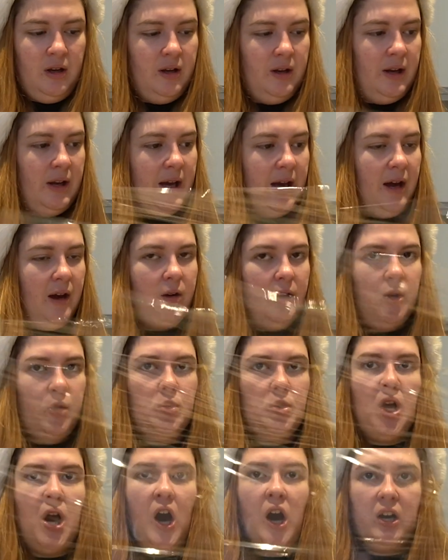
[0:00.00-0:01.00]
Now, how do you
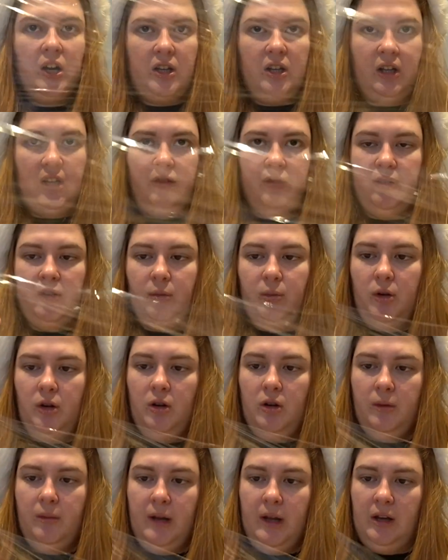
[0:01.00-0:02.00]
cut cling film? You
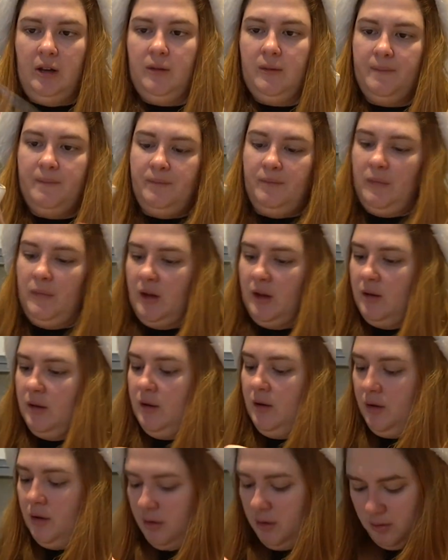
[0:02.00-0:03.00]
know what I mean?
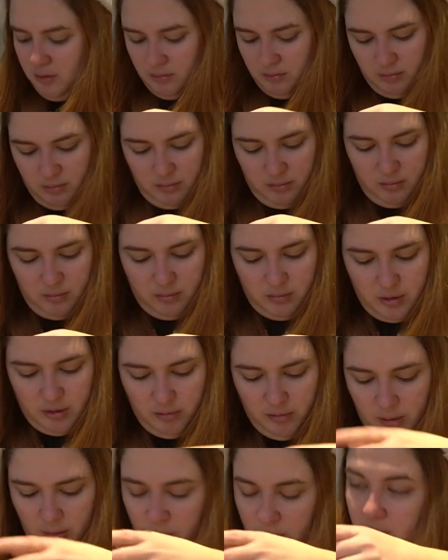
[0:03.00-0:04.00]
Oh,
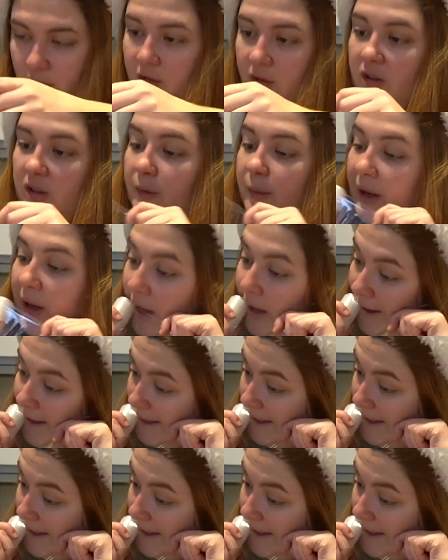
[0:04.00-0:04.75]
alright, what's stopping me now?